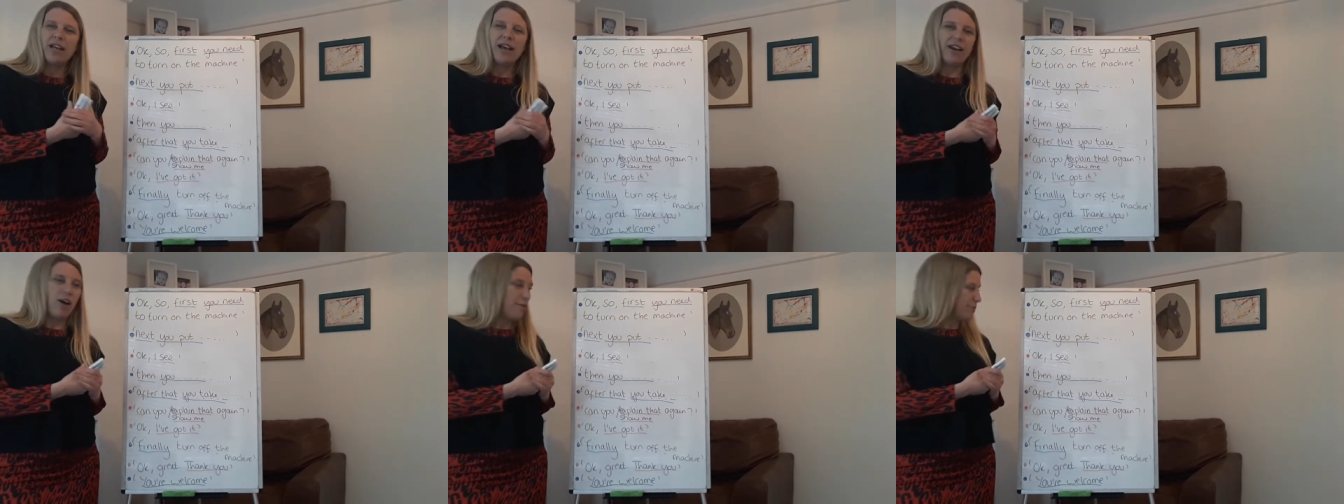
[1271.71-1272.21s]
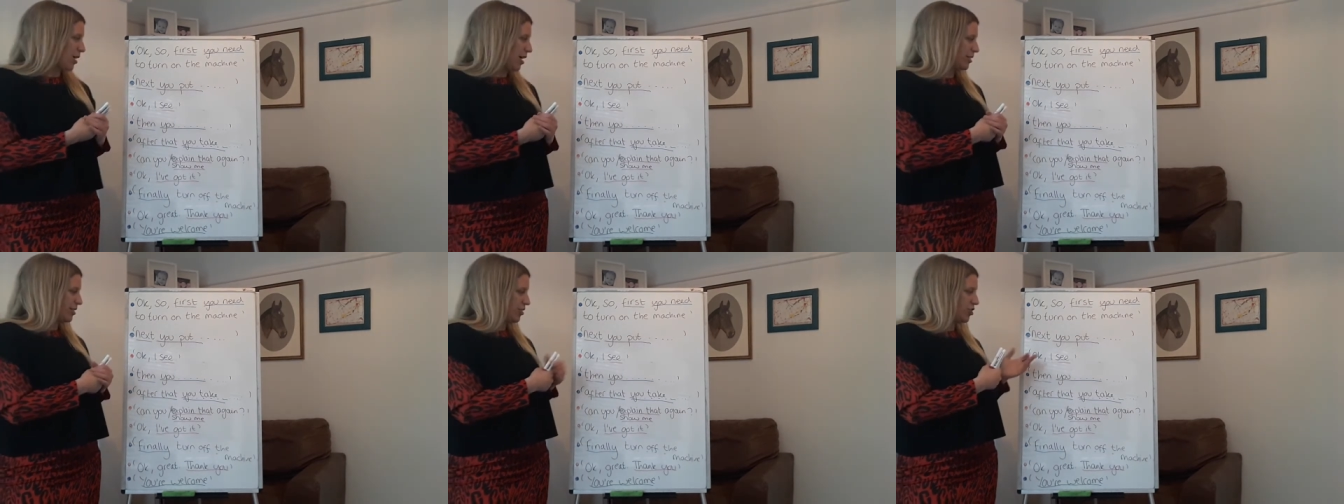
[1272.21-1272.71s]
And I'm
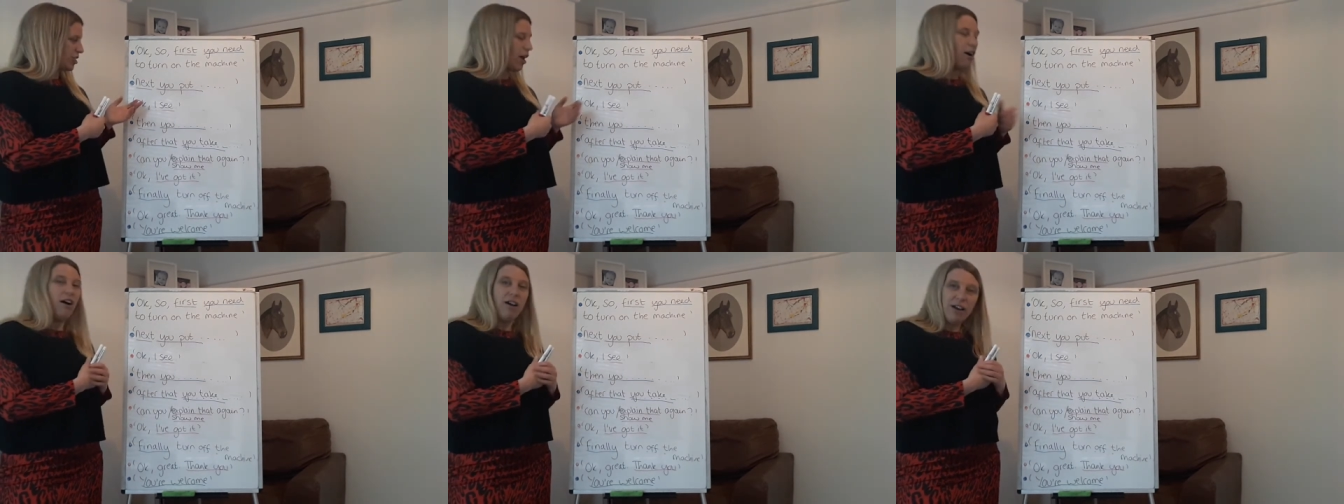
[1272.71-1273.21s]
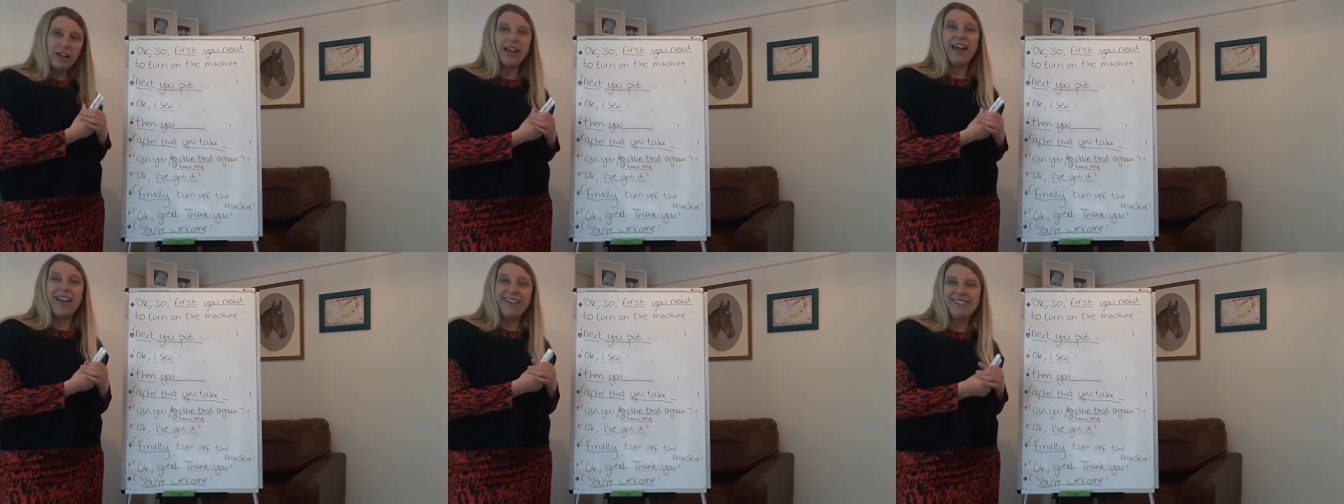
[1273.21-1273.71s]
going to just go, oh,
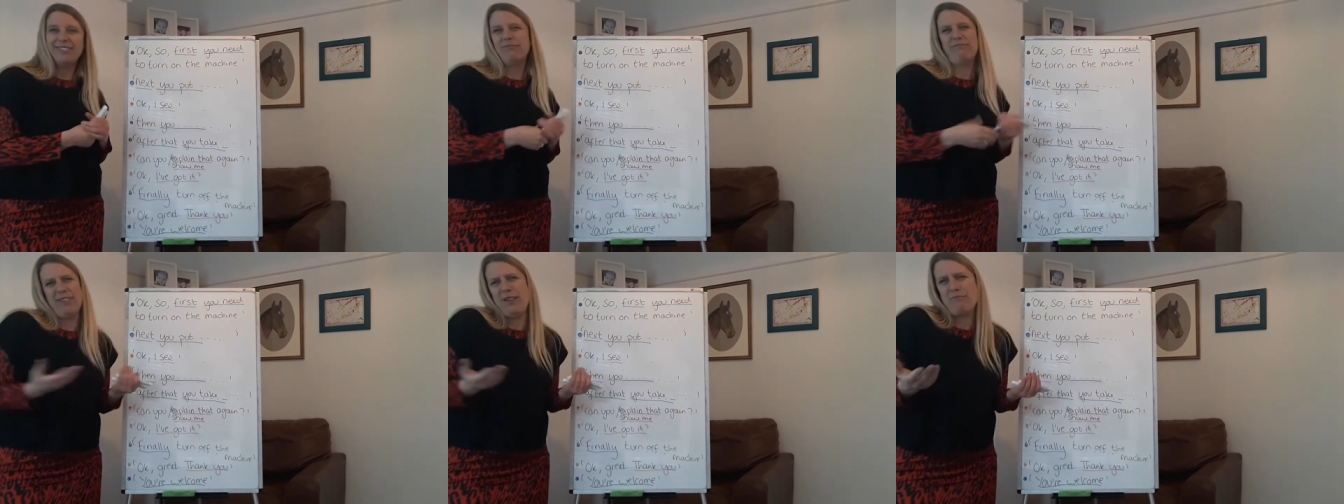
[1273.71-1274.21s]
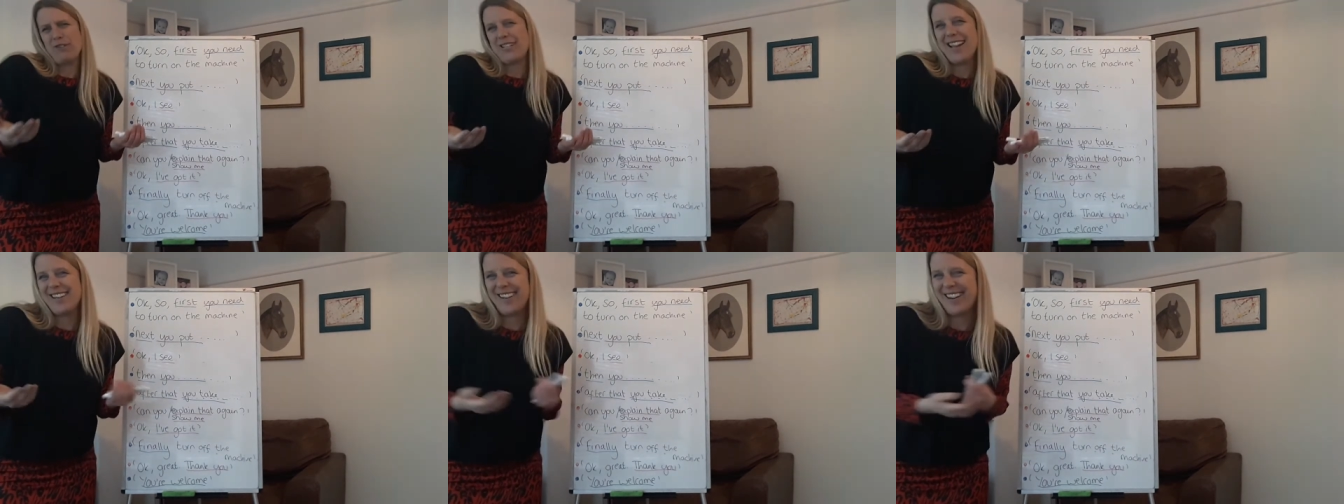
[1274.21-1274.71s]
okay,
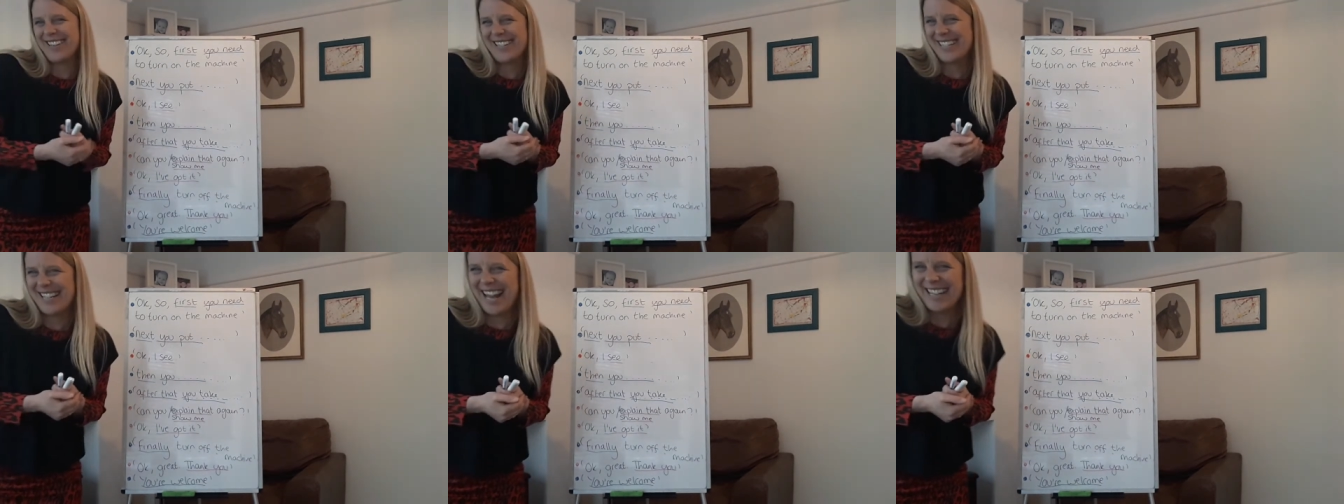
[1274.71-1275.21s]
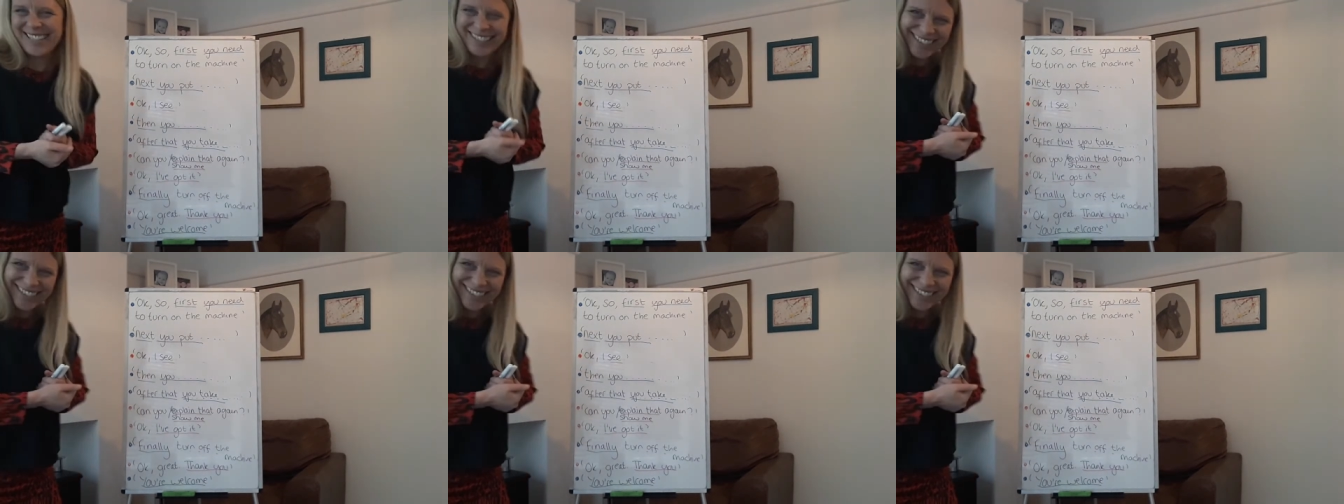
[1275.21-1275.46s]
pretend I understand.